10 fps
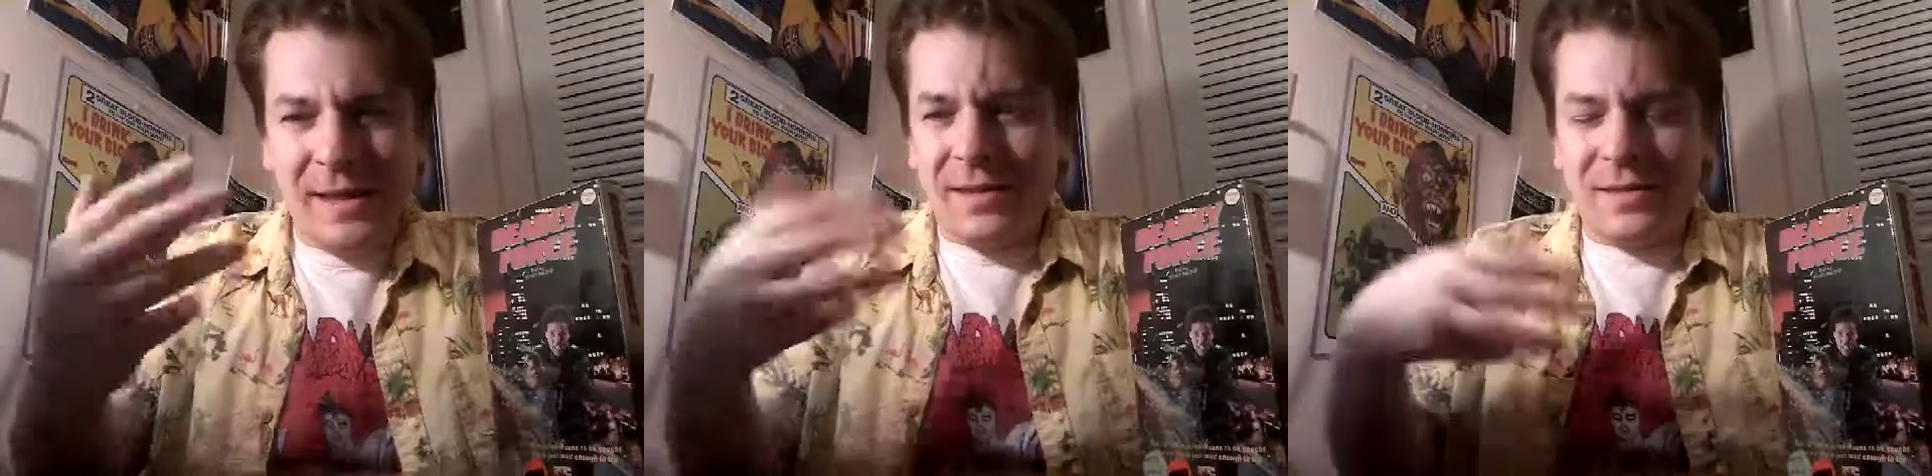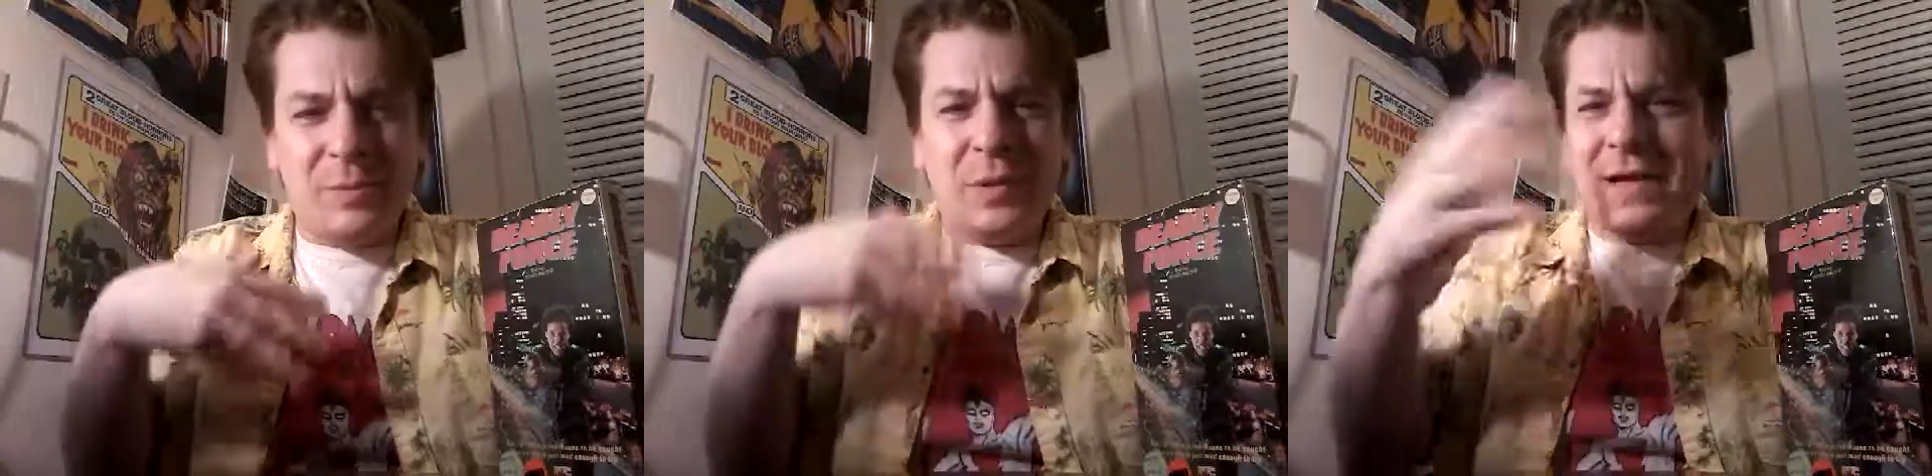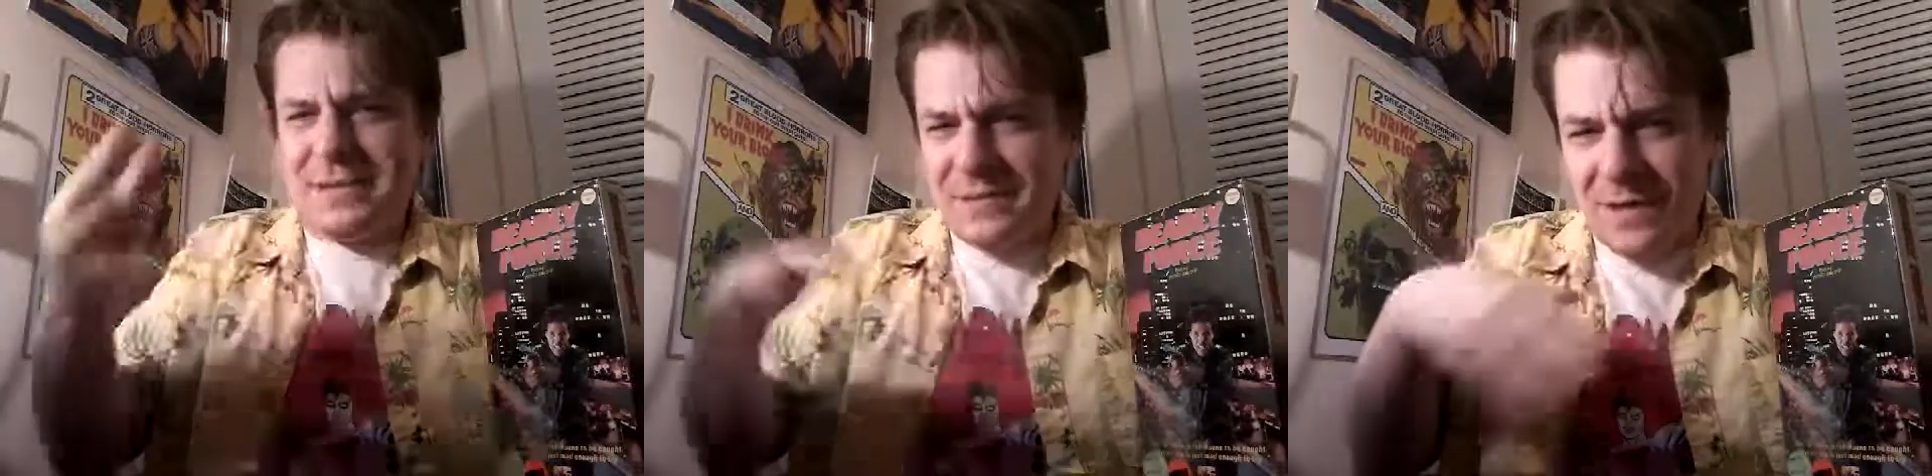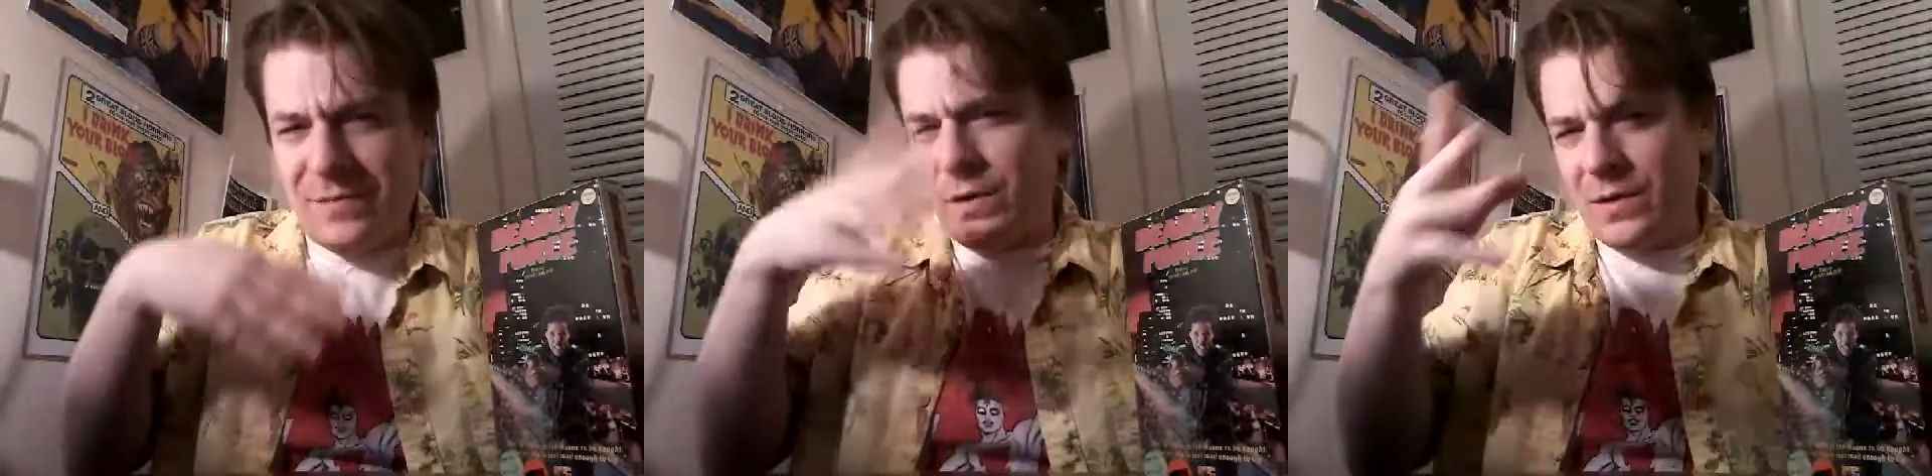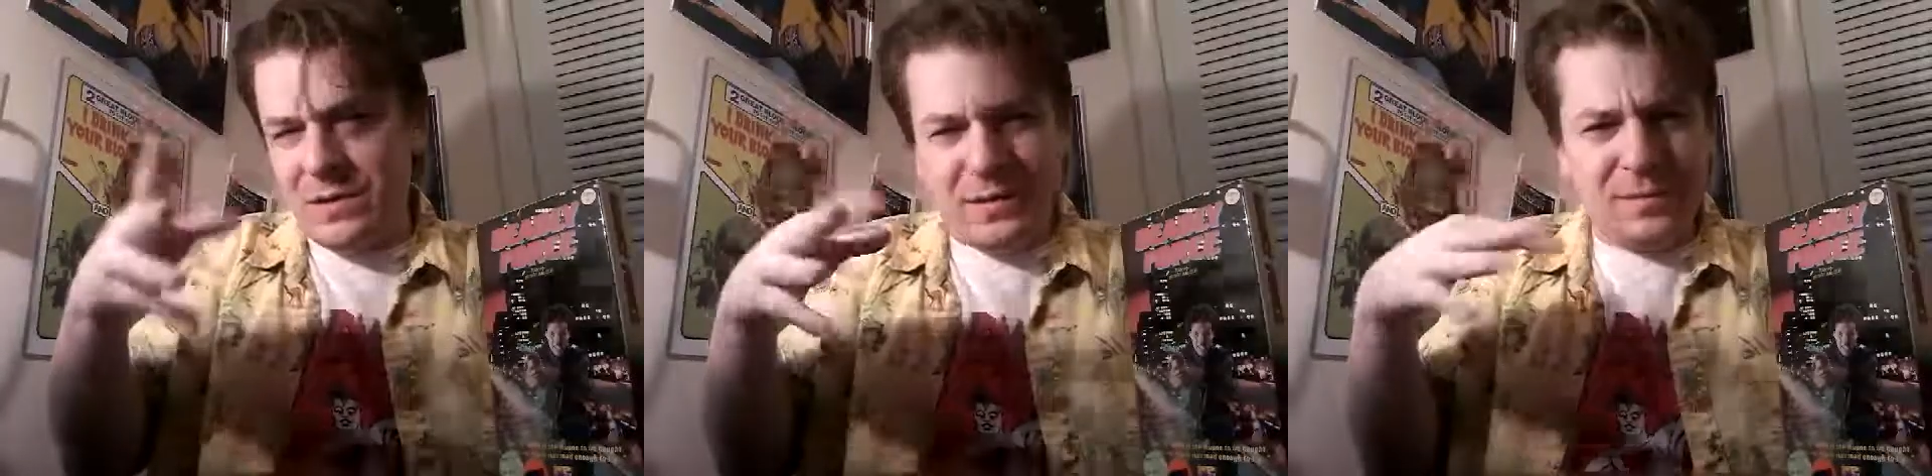The plot's kind of
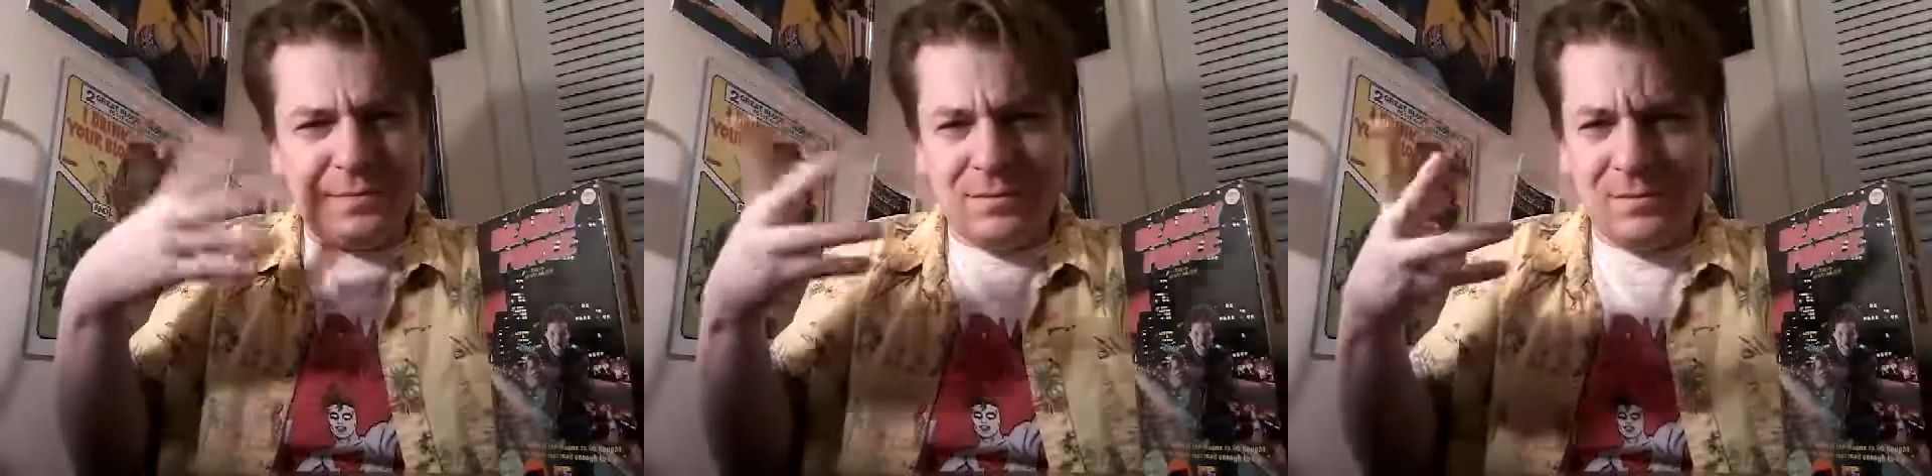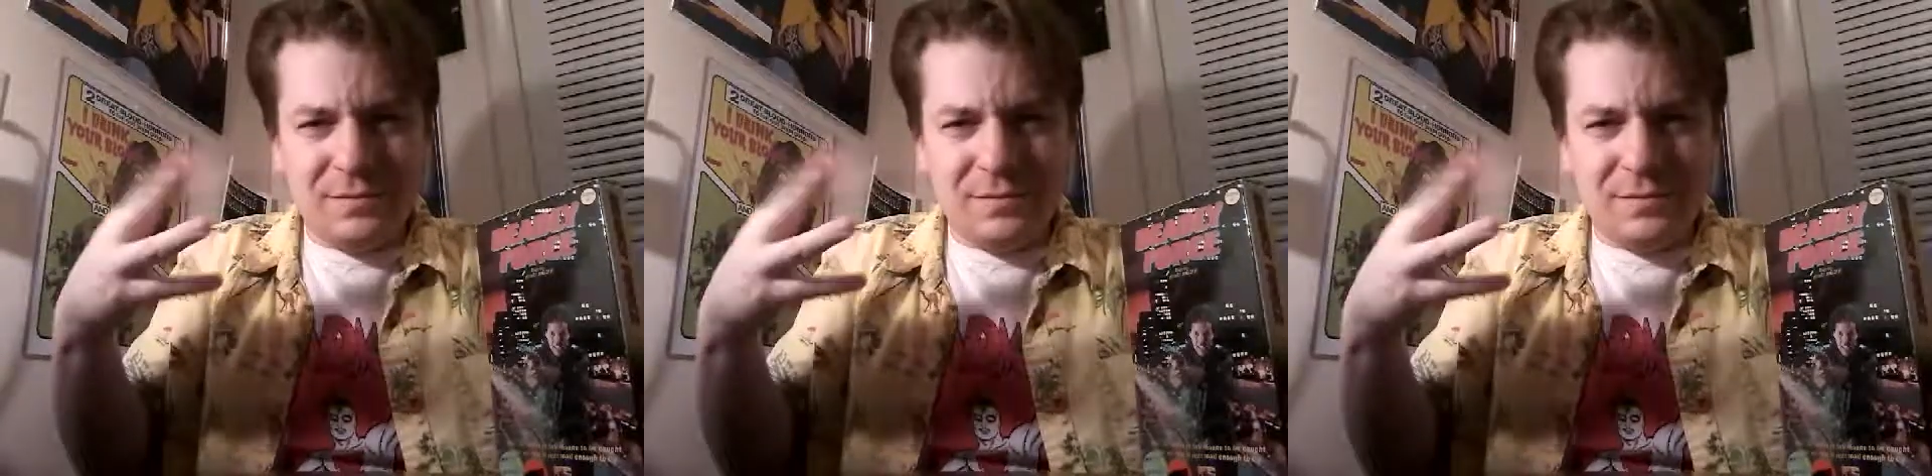hard to